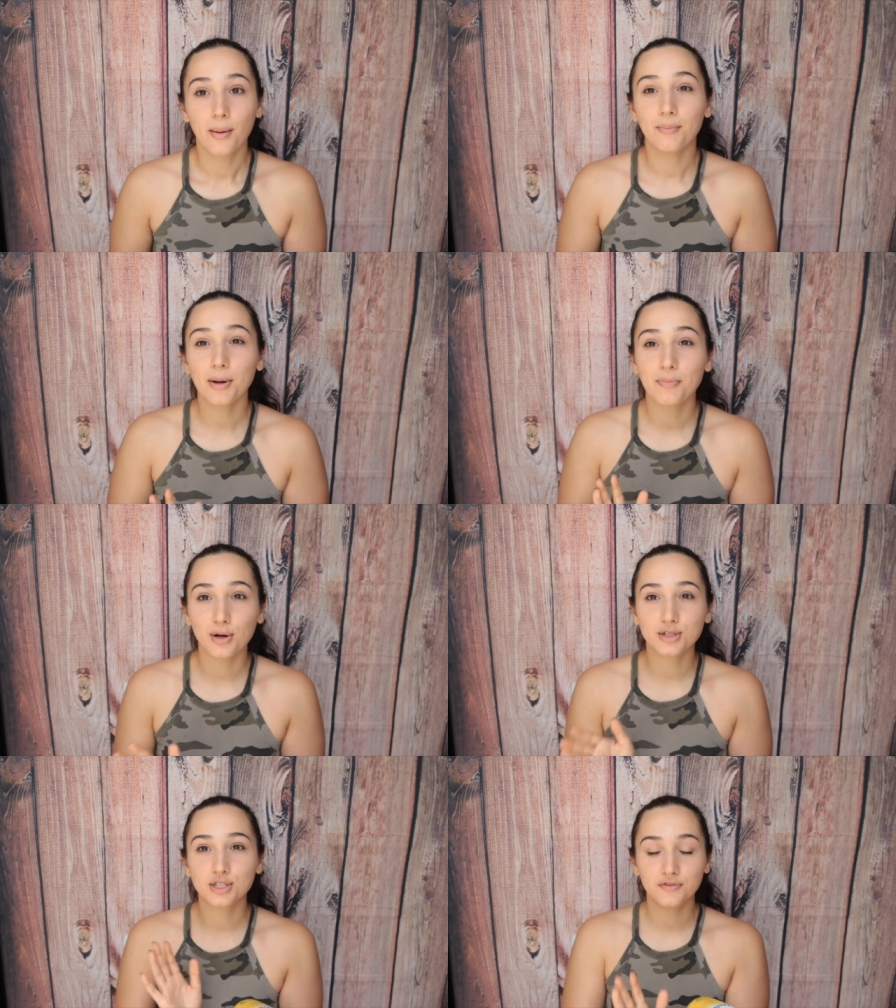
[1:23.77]
my
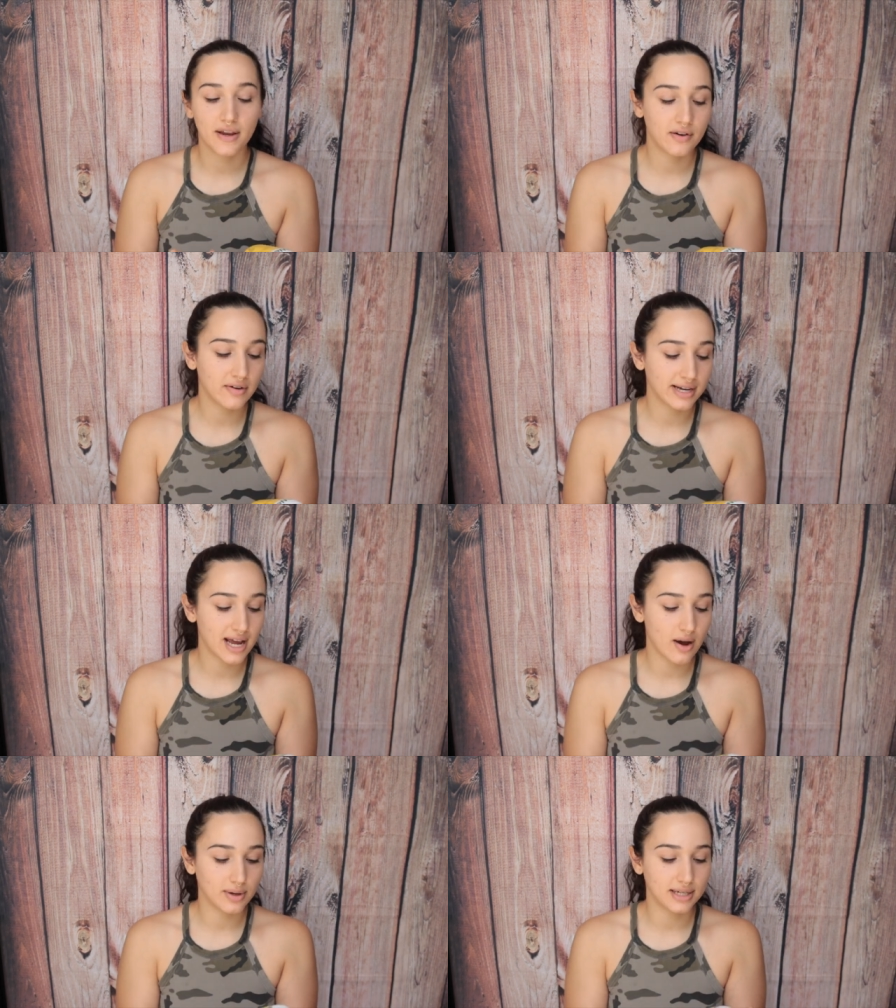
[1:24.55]
personal favorite right
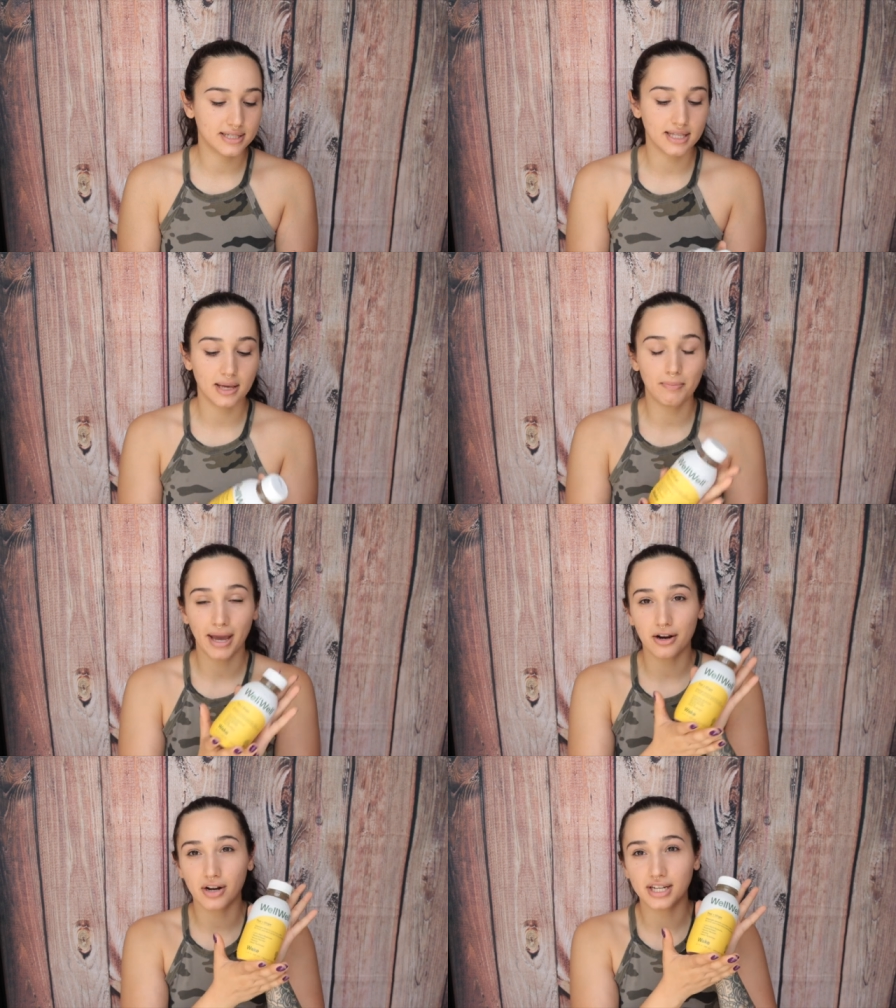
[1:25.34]
now is the
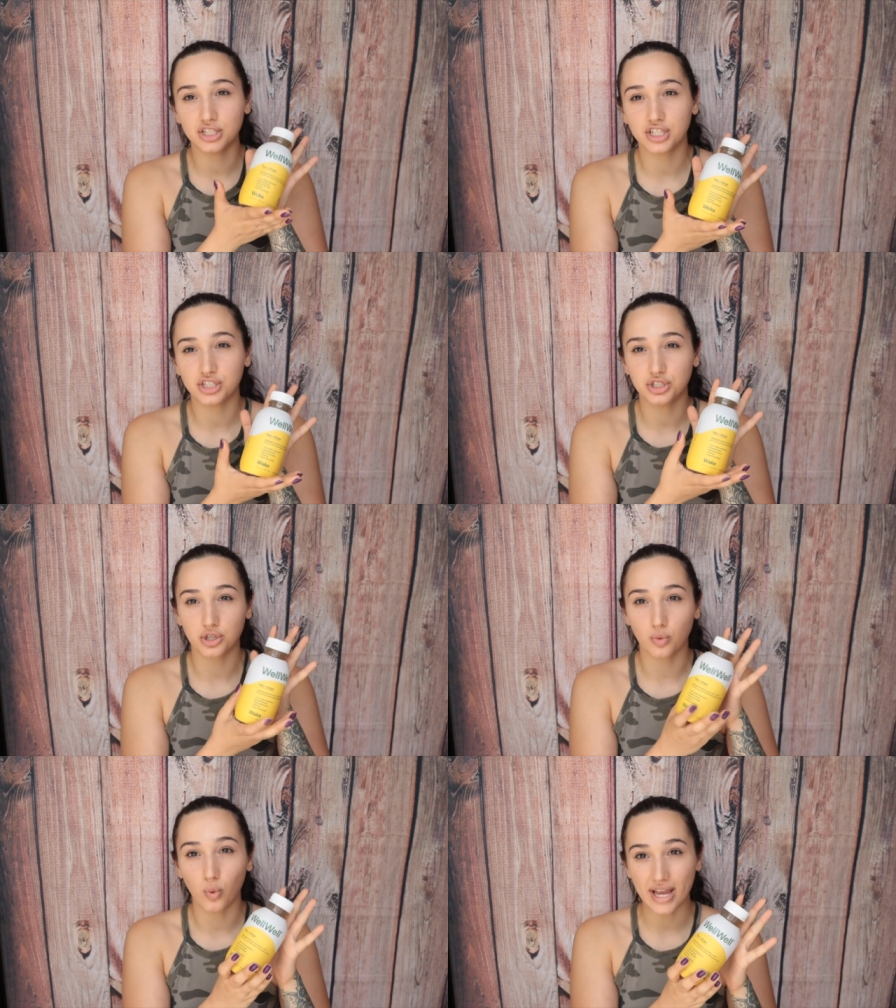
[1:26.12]
pear and
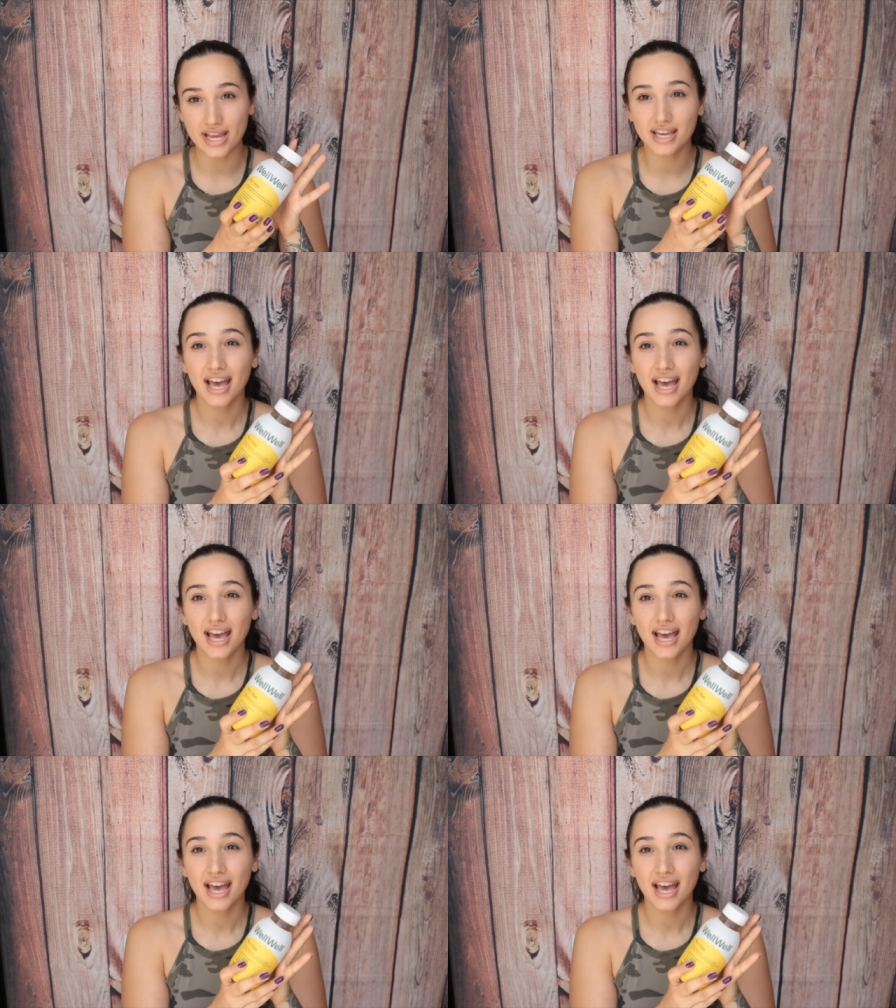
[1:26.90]
ginger wake.